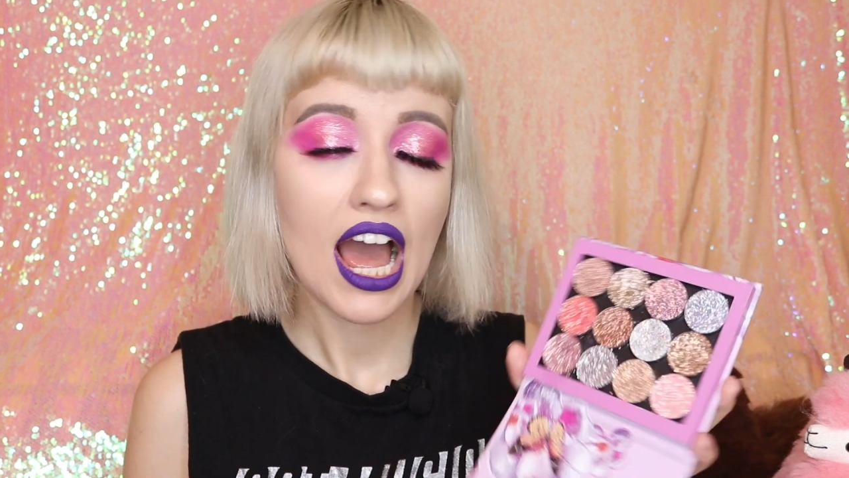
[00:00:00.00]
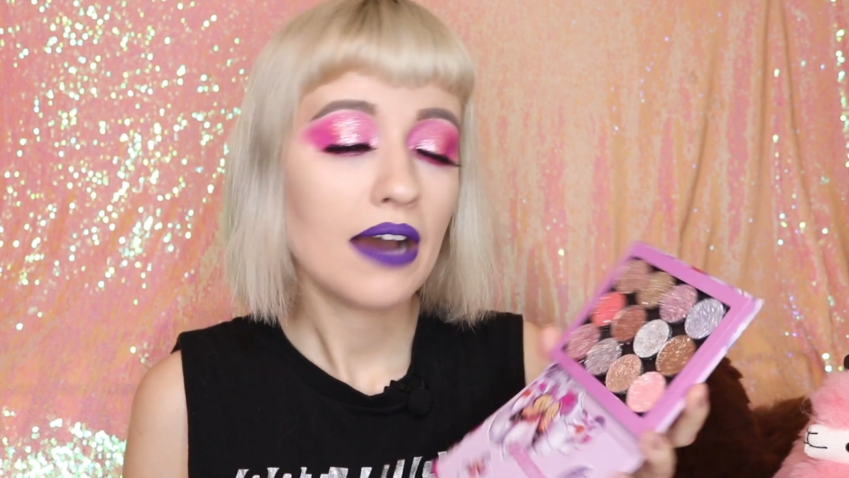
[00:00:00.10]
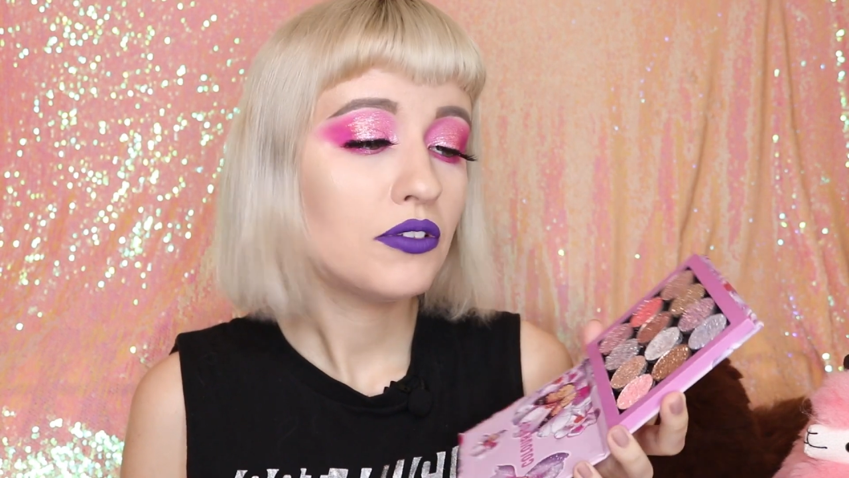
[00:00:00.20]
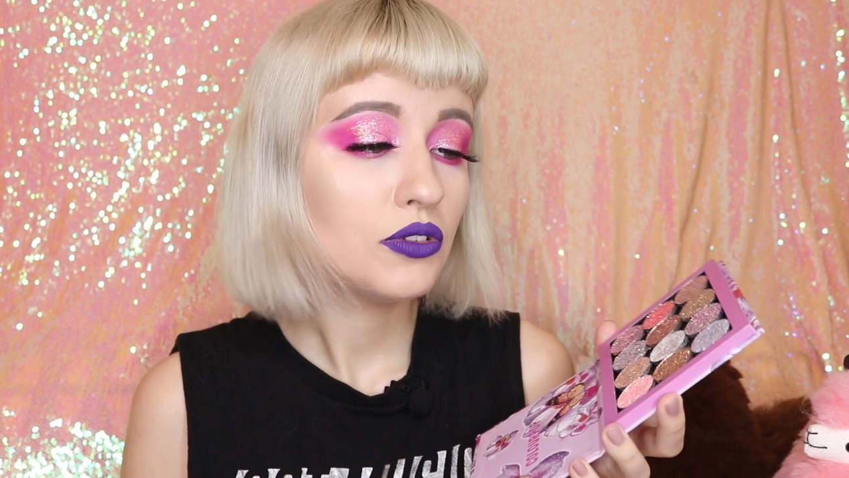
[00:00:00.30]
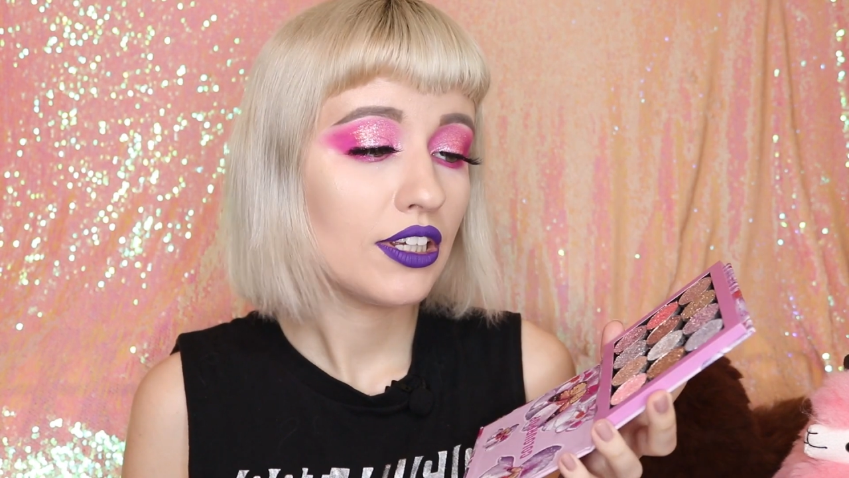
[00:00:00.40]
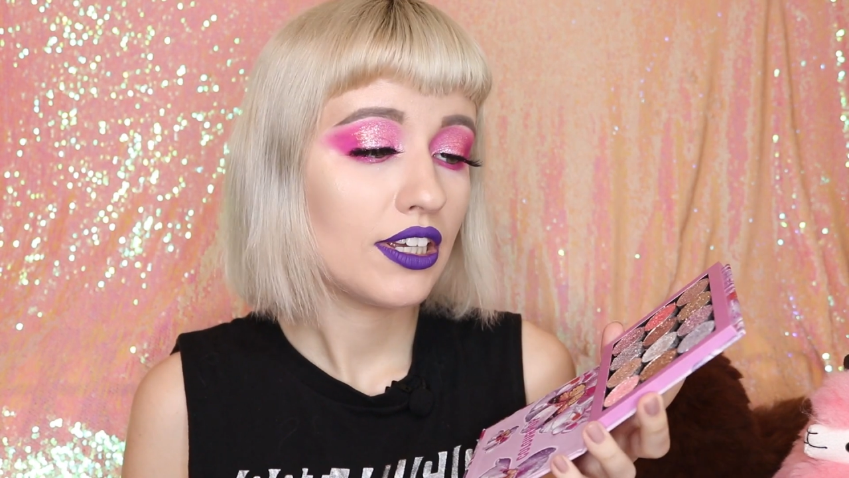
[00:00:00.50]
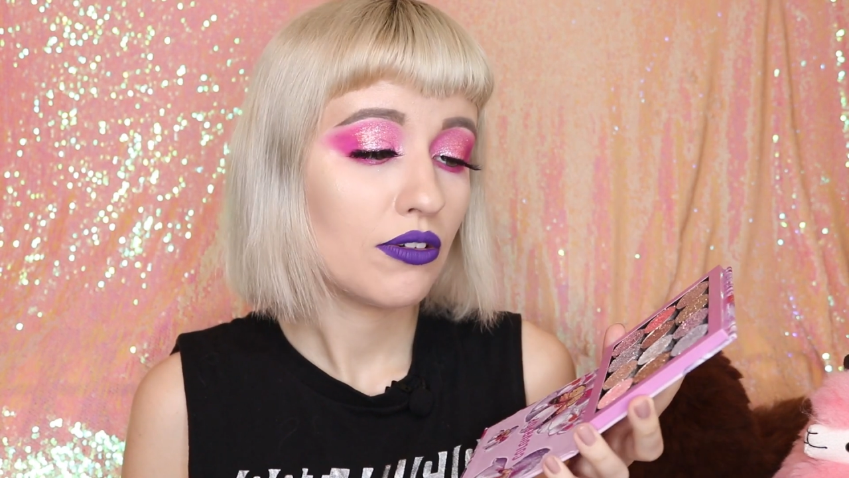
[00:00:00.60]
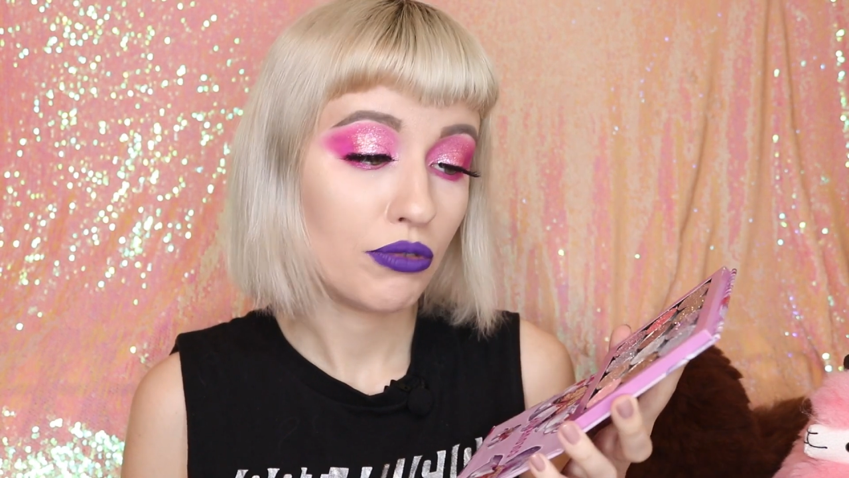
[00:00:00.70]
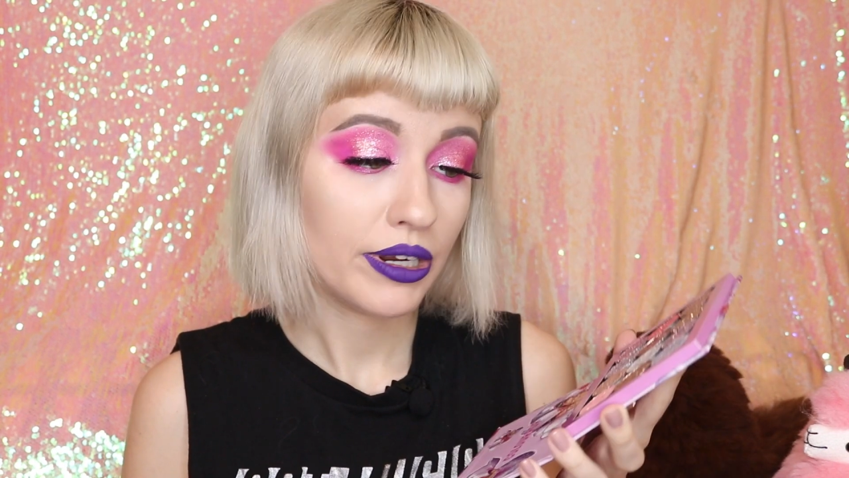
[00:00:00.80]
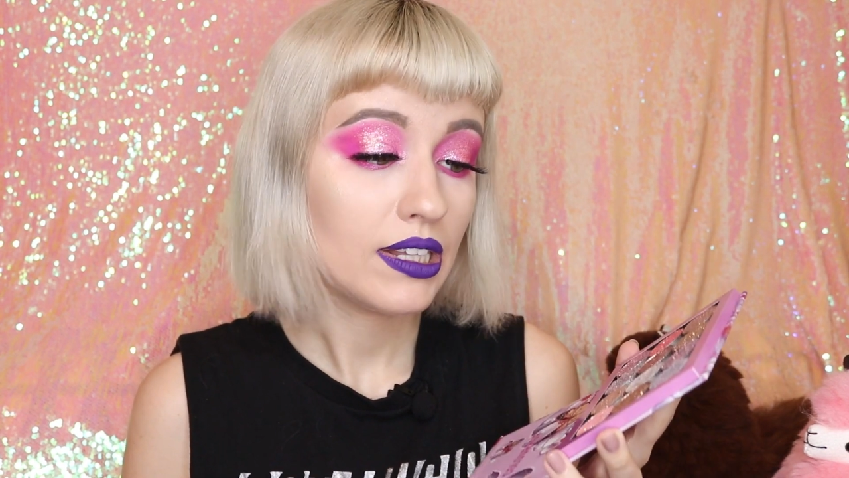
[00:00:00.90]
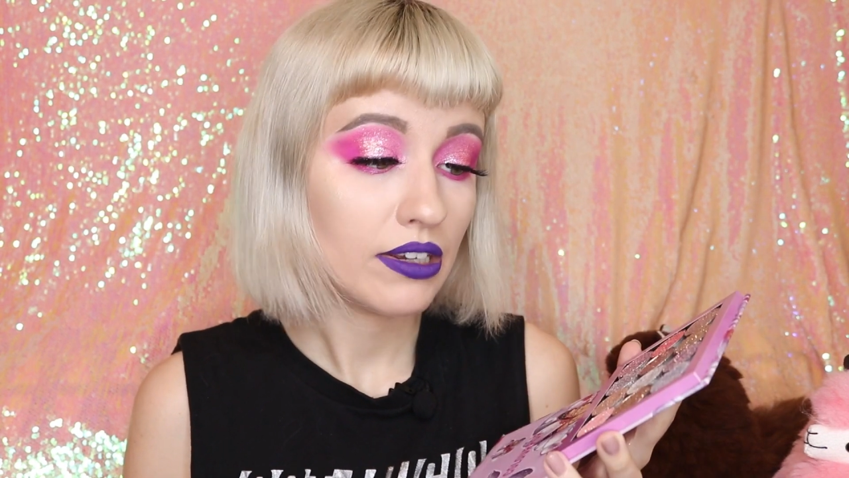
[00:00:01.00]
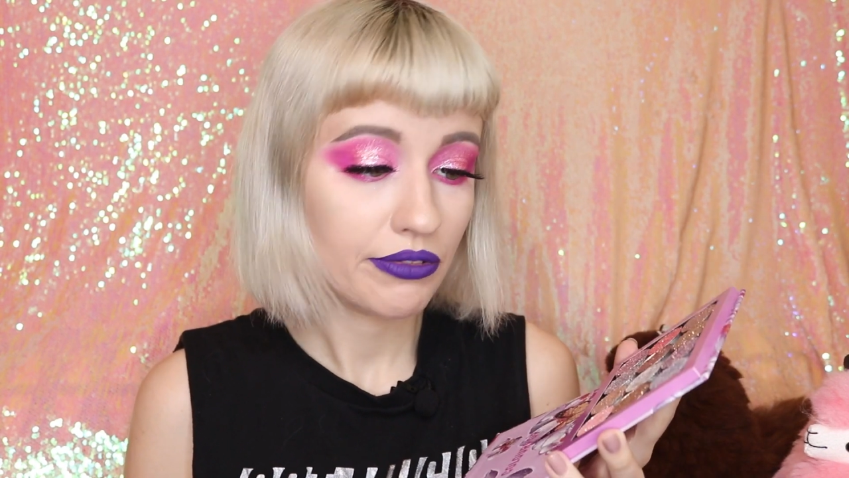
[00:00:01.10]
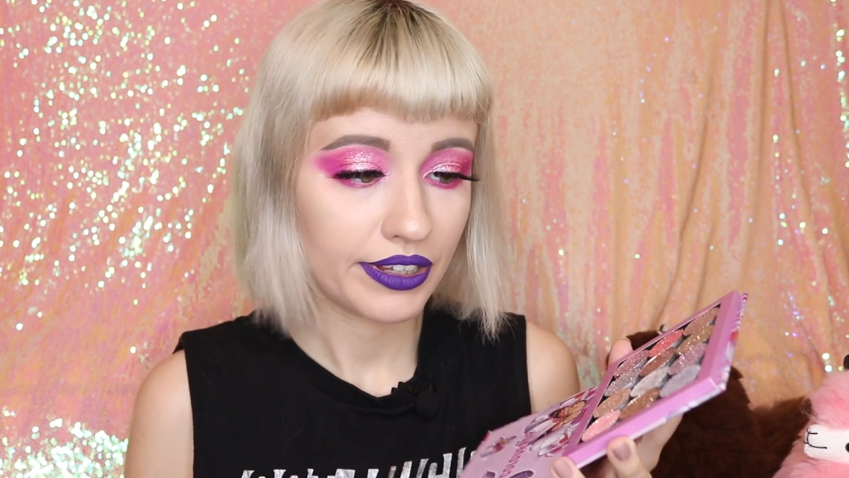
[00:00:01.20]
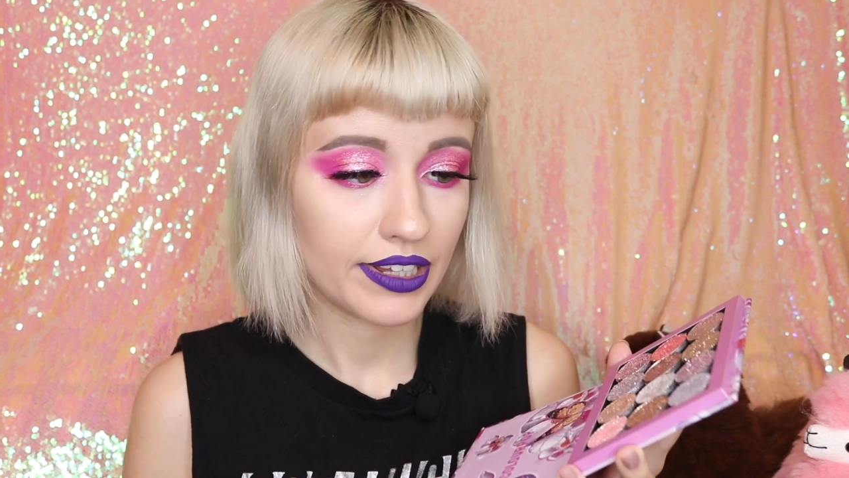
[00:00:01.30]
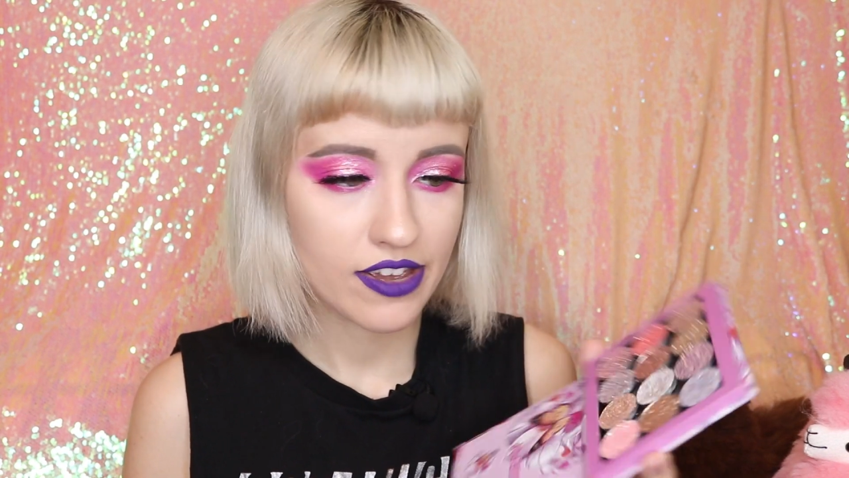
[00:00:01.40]
I would
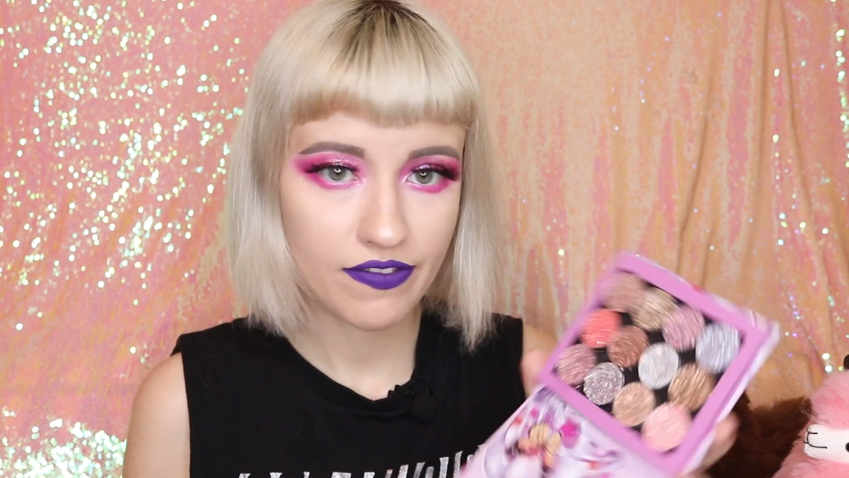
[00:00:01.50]
really,